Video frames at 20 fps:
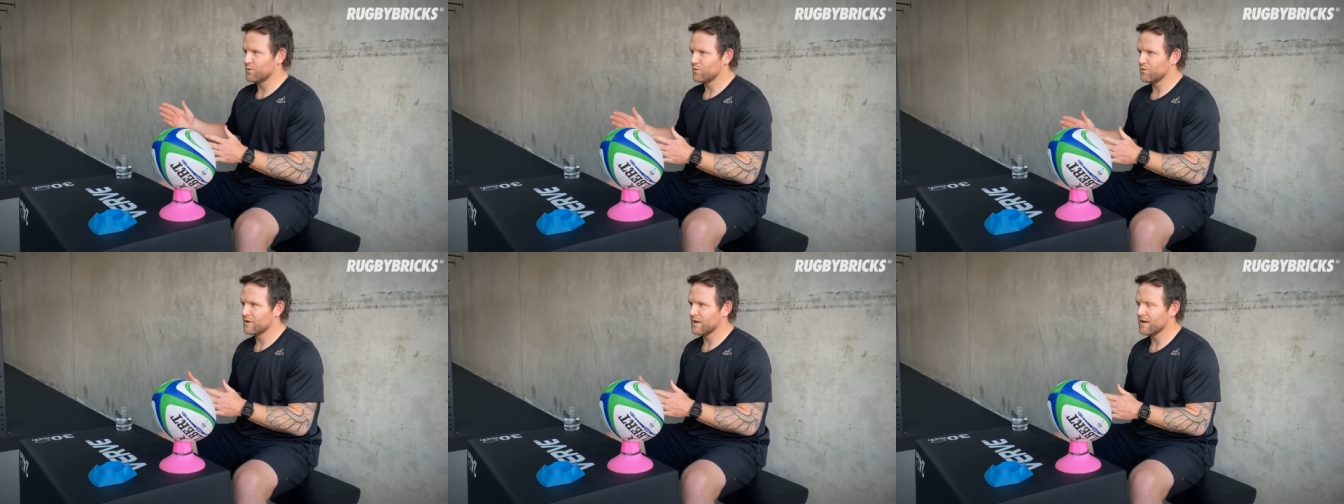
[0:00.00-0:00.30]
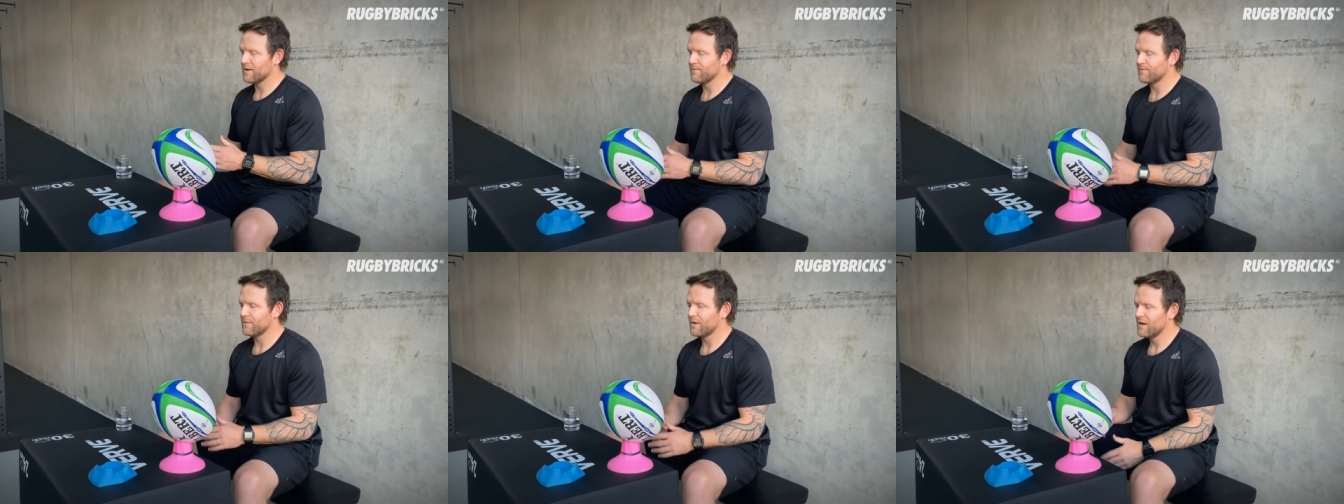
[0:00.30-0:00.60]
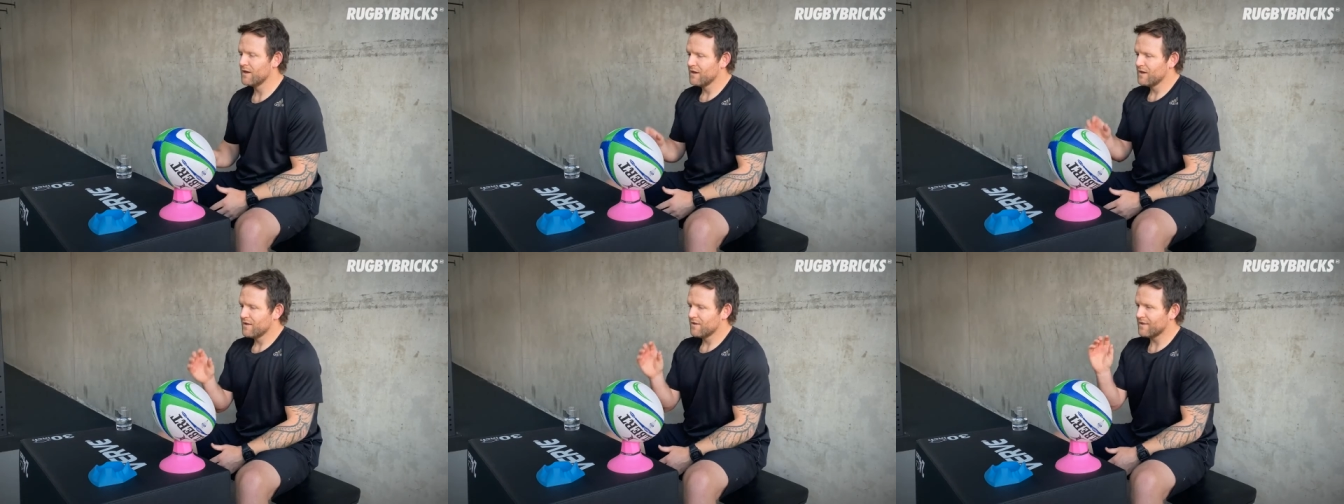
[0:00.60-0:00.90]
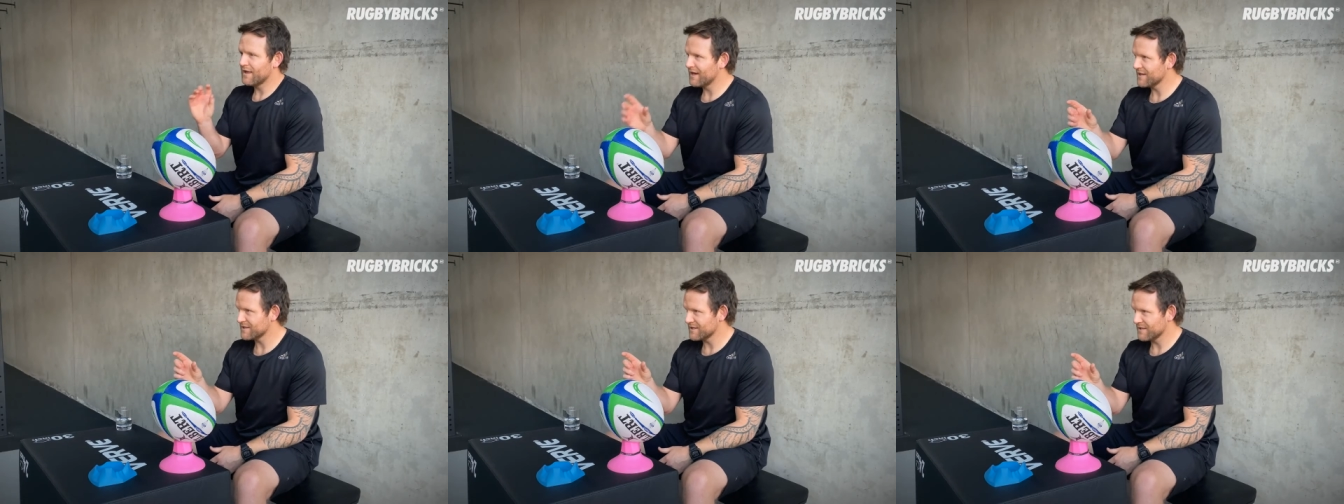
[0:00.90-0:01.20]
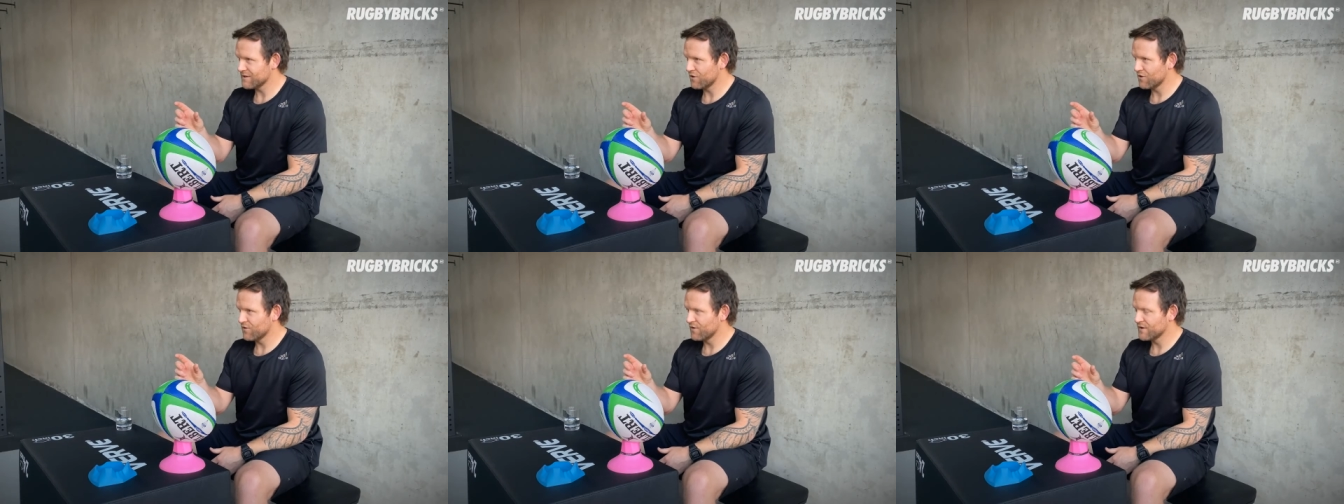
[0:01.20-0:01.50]
will come. Last
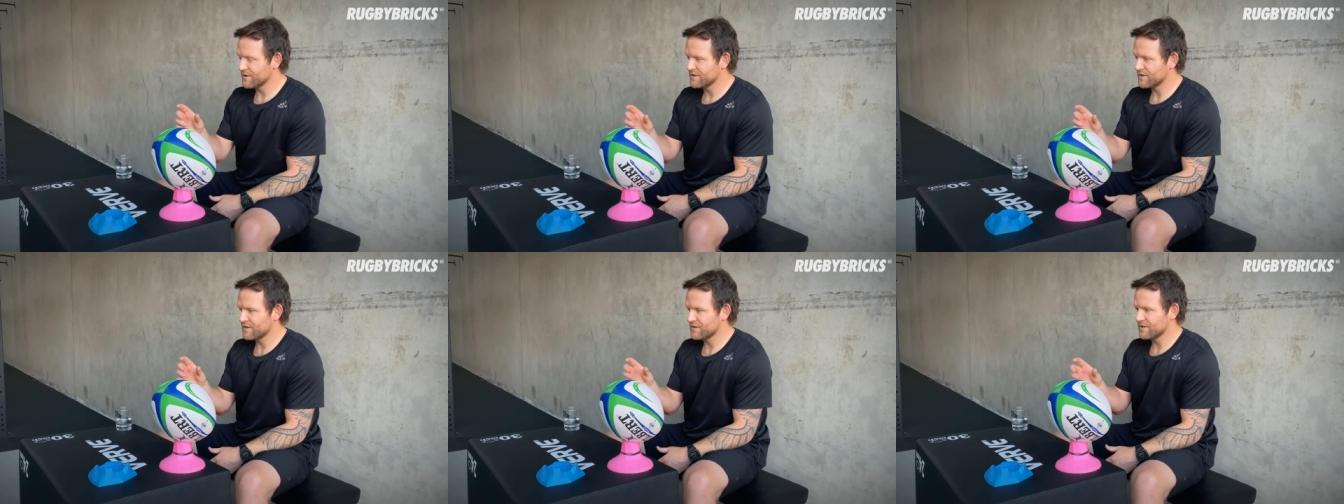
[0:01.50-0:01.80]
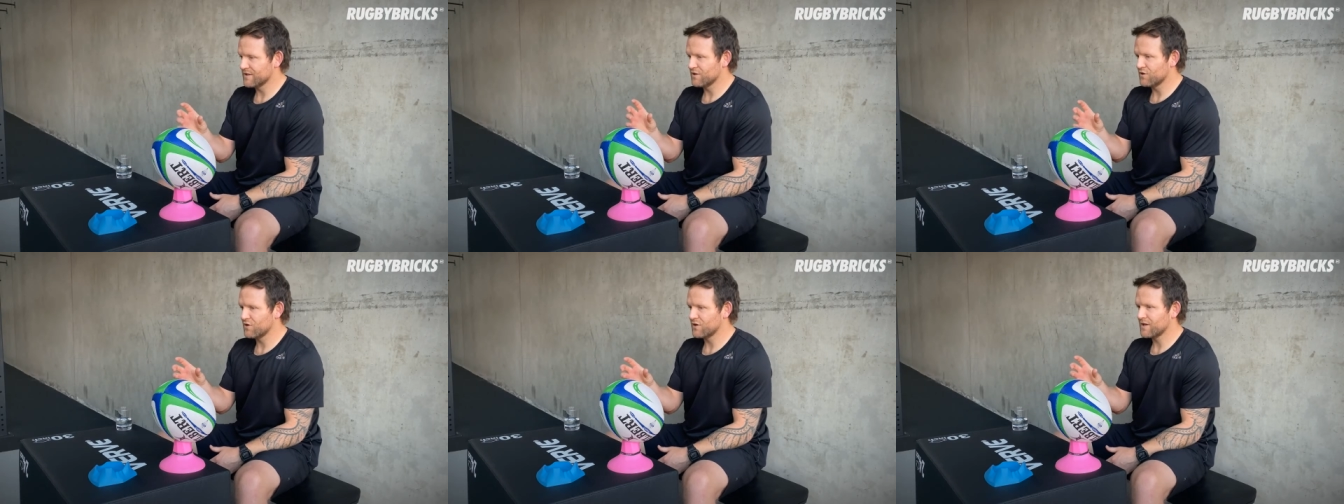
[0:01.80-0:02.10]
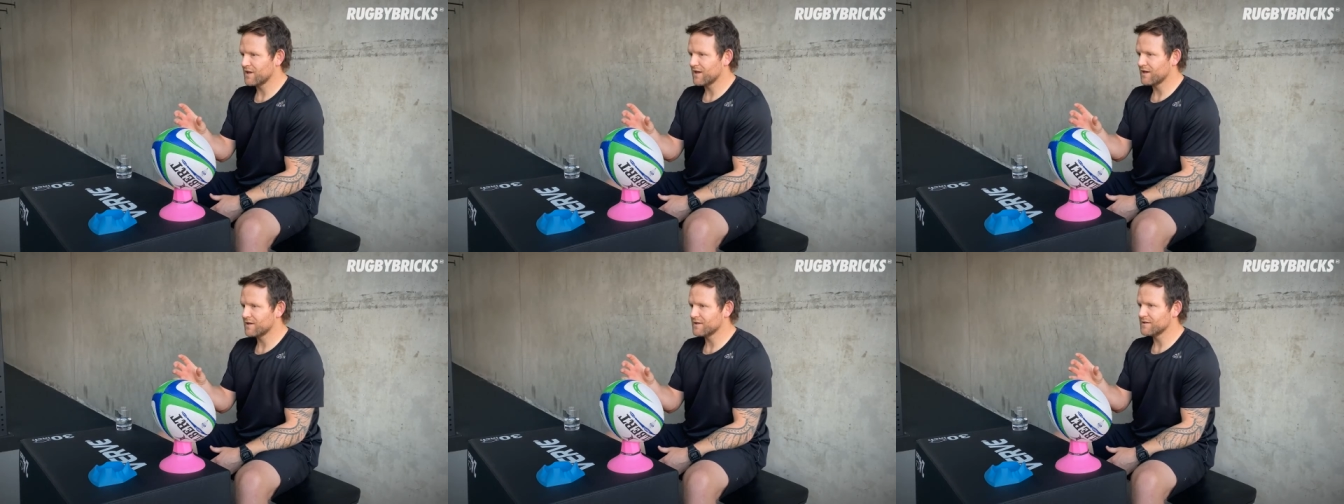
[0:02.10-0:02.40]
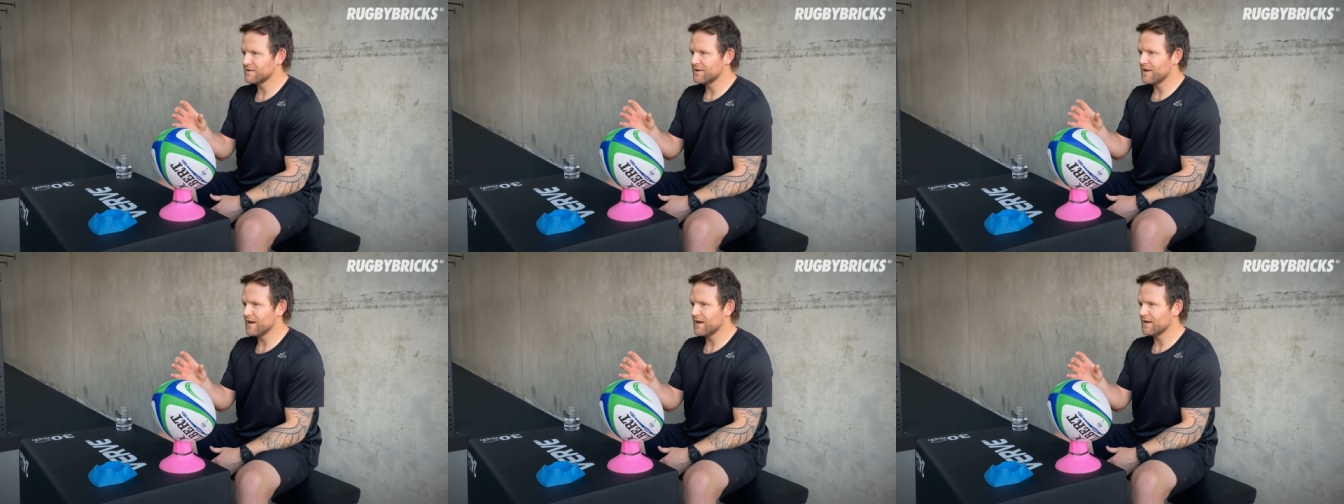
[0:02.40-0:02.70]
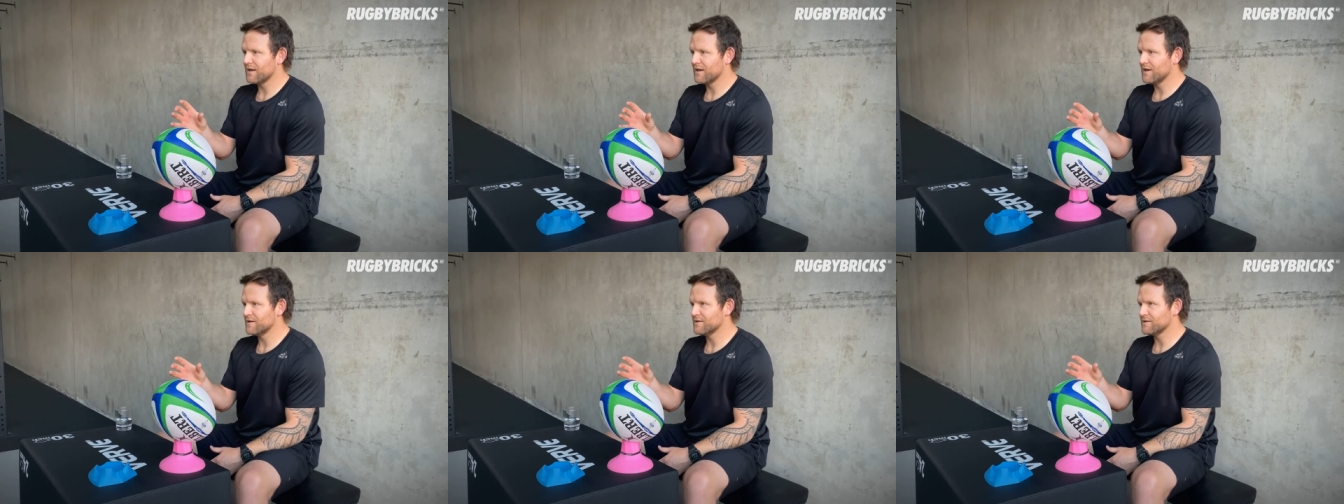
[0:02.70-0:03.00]
thing on this, there's a lot of kickers
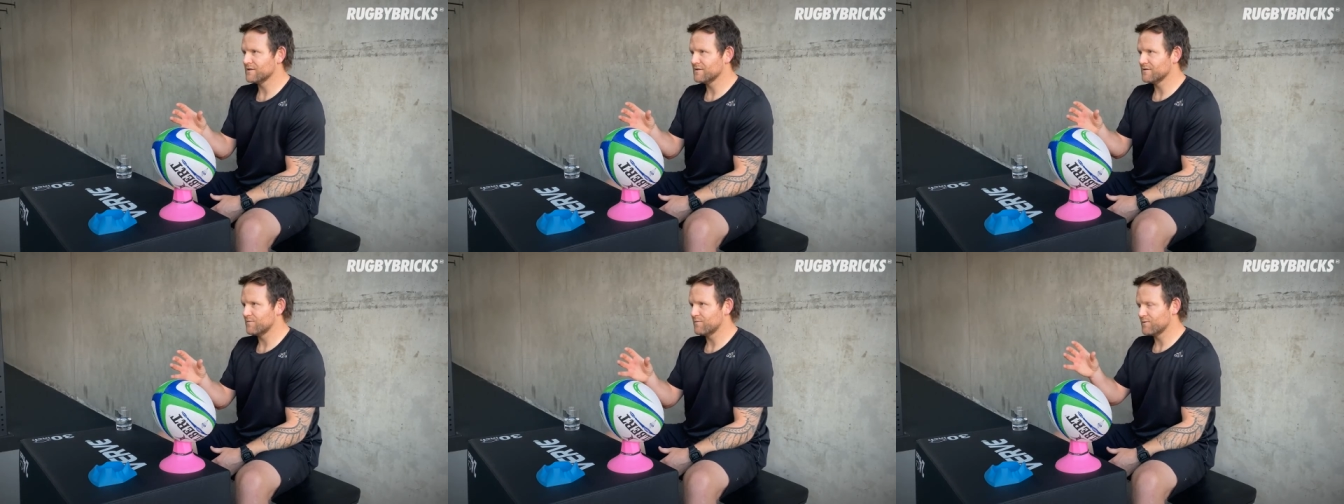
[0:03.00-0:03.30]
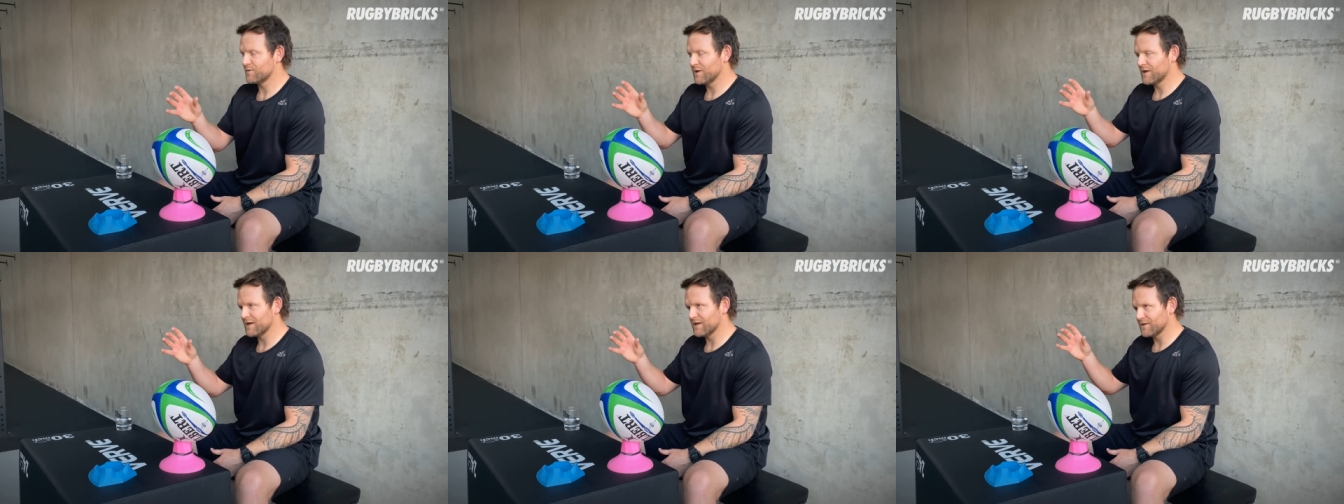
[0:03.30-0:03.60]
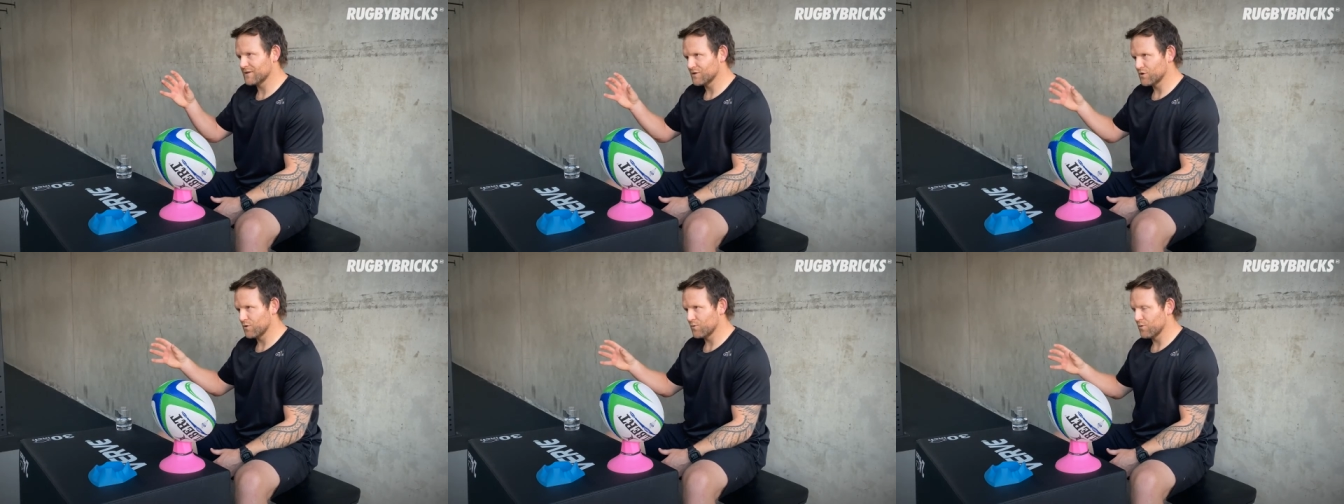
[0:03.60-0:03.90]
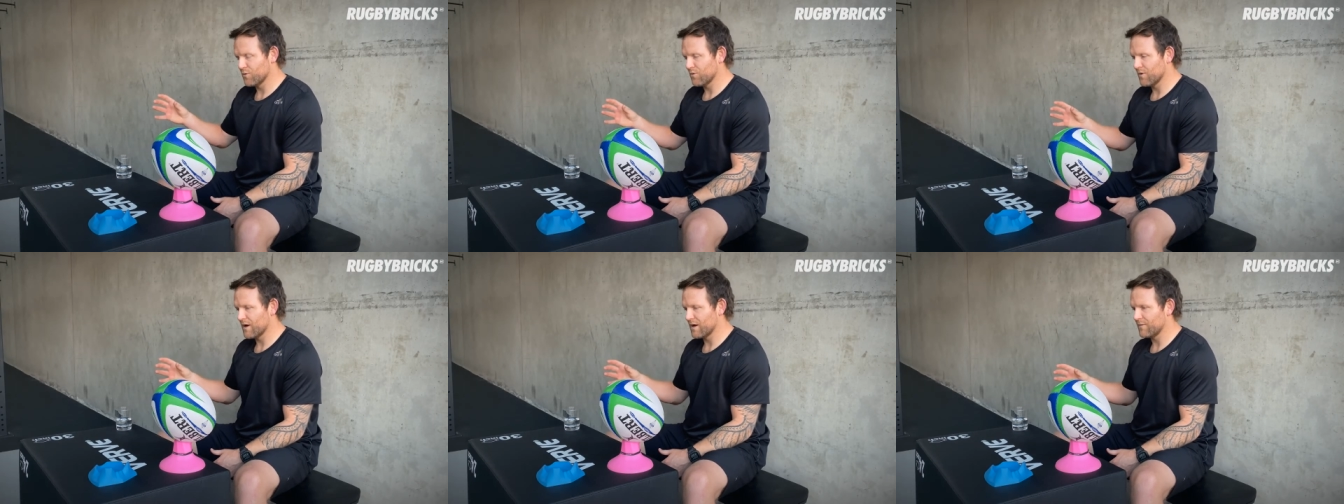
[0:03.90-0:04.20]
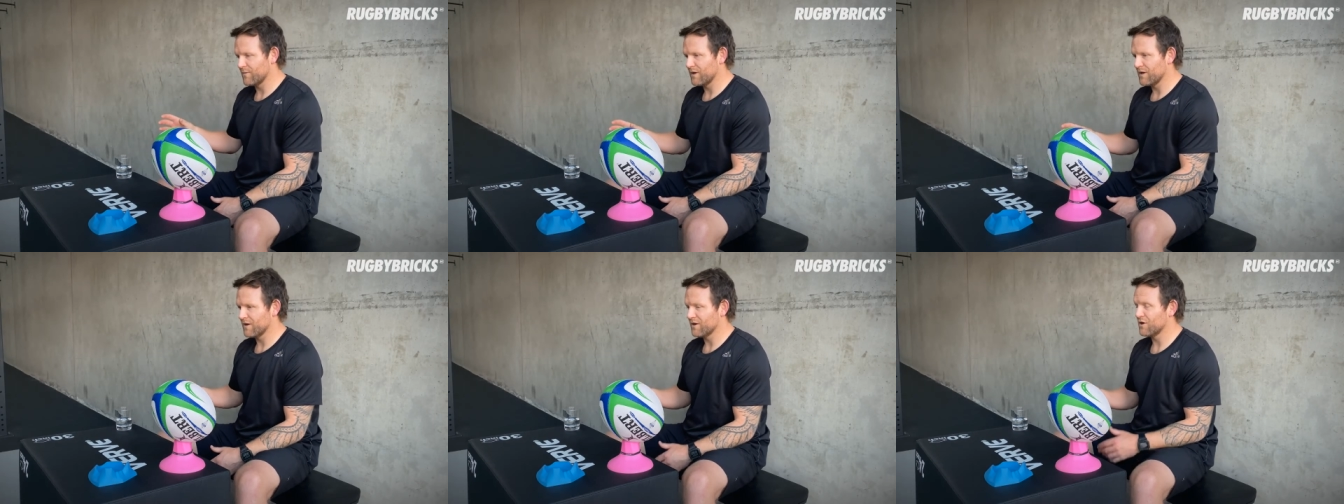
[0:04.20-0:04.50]
nowadays and playing super
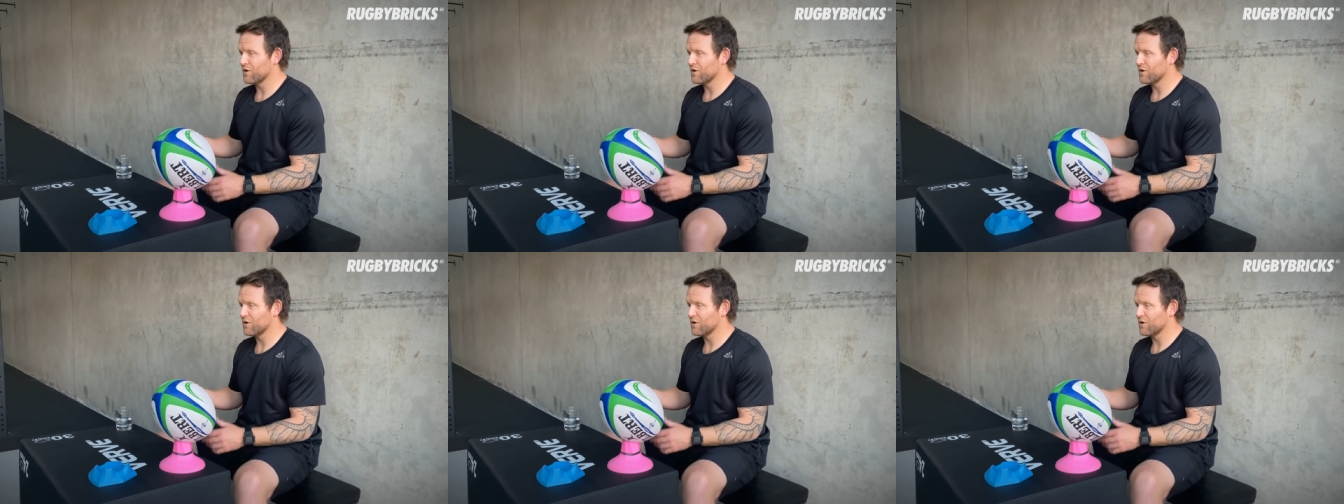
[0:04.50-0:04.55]
rugby.